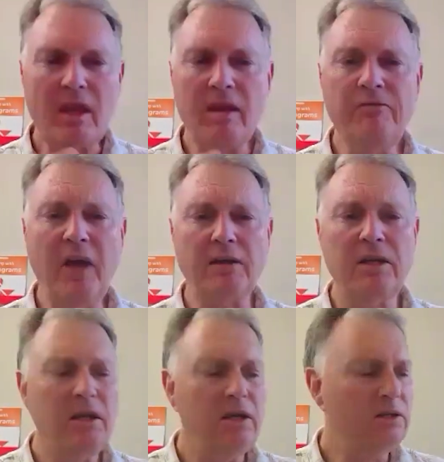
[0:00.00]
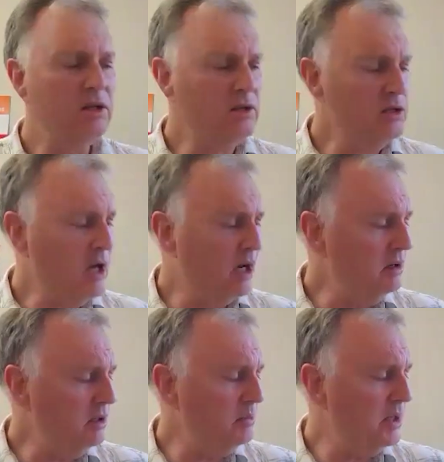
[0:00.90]
In fact, just to show you a
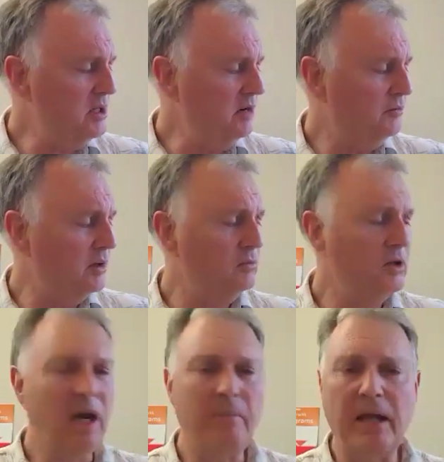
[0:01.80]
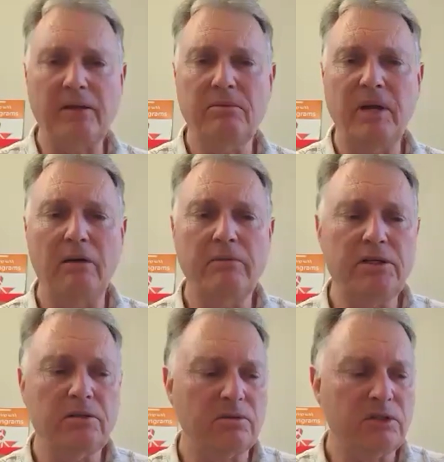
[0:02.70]
little bit different, we'll go back to our
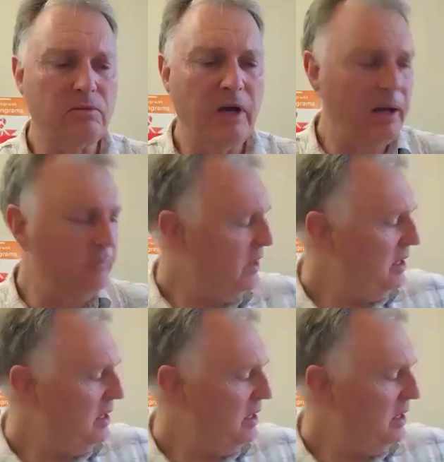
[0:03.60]
original square.